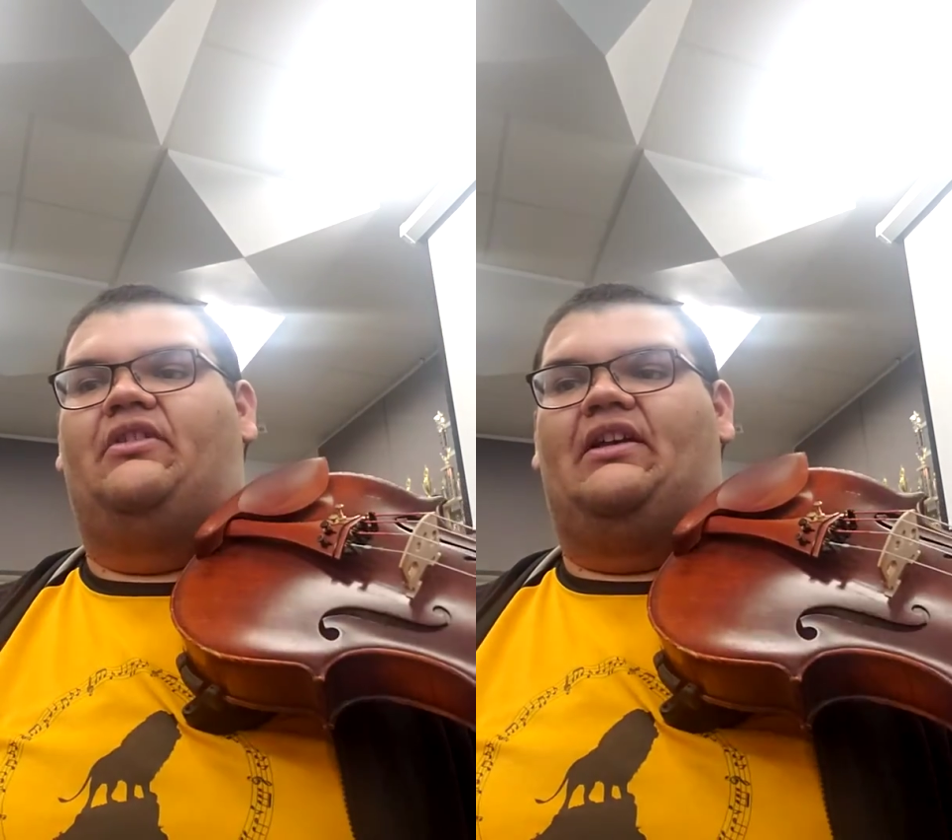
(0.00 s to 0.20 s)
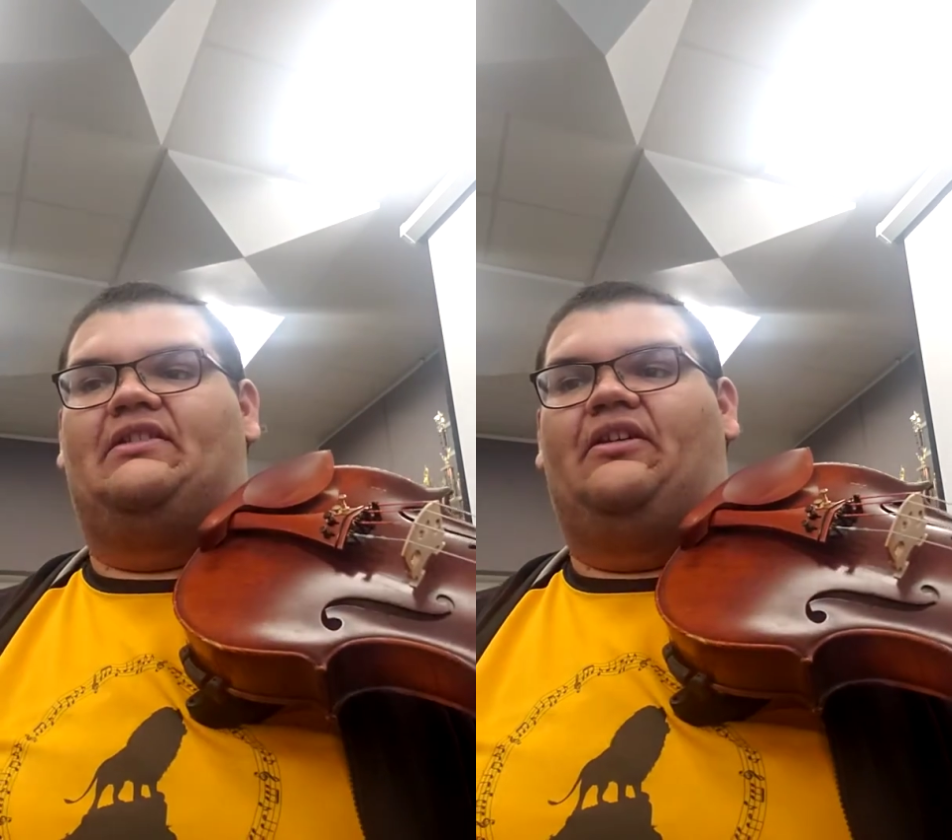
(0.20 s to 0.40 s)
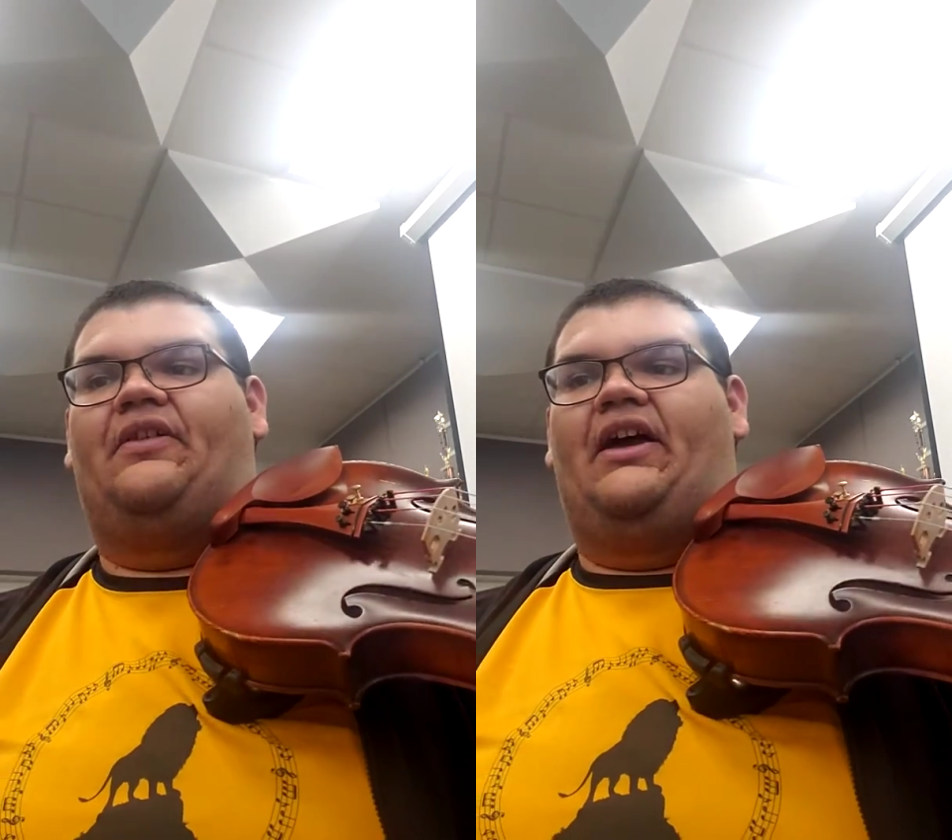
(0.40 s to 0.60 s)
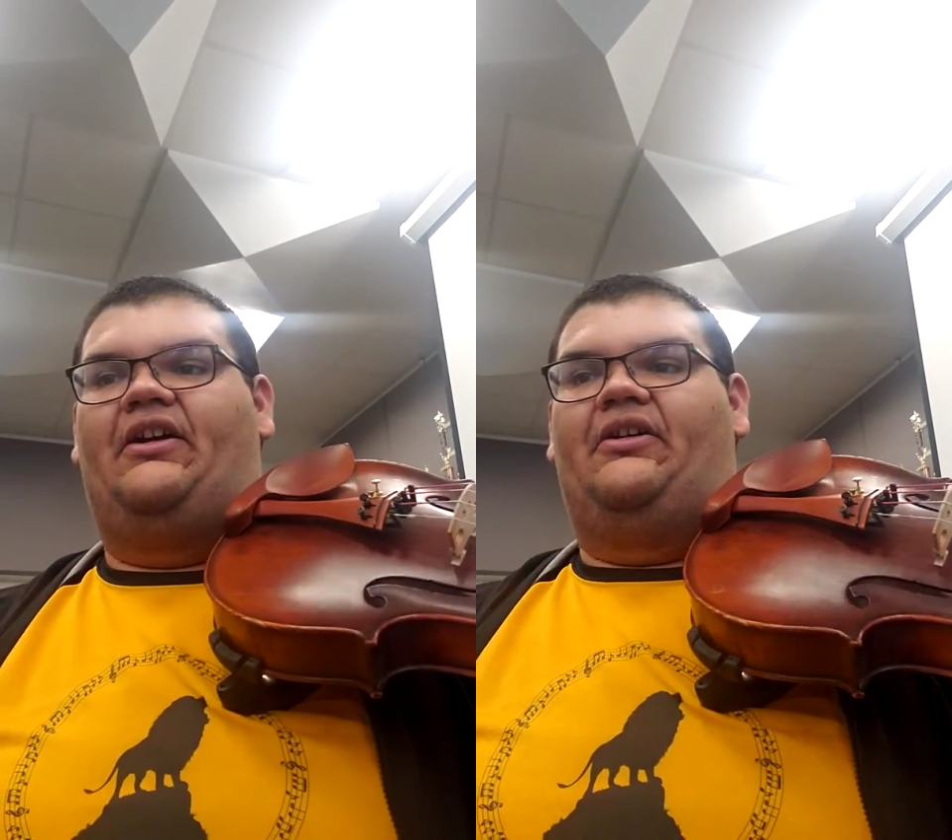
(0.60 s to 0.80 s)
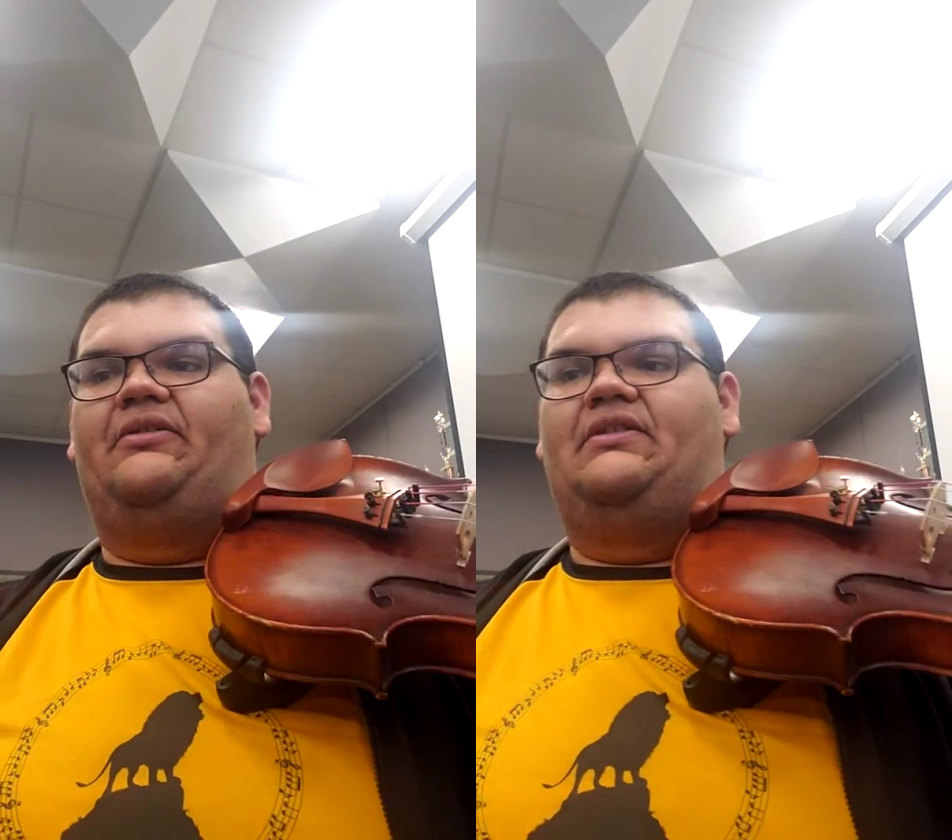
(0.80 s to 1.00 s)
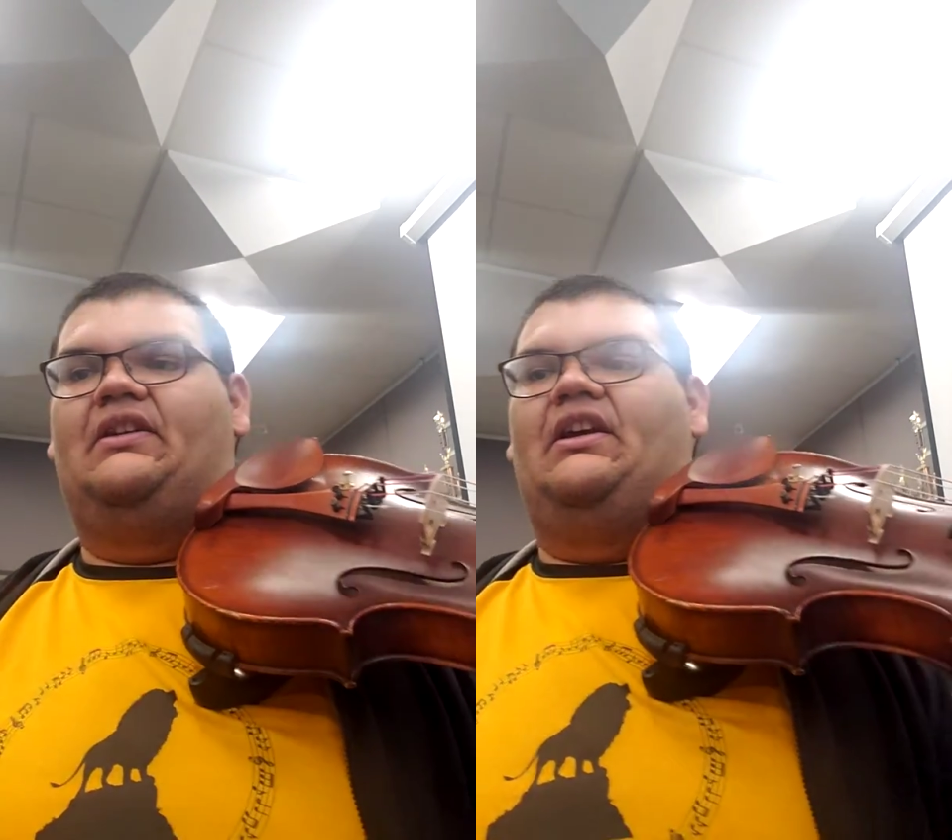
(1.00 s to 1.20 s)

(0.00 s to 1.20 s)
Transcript: that's how that goes.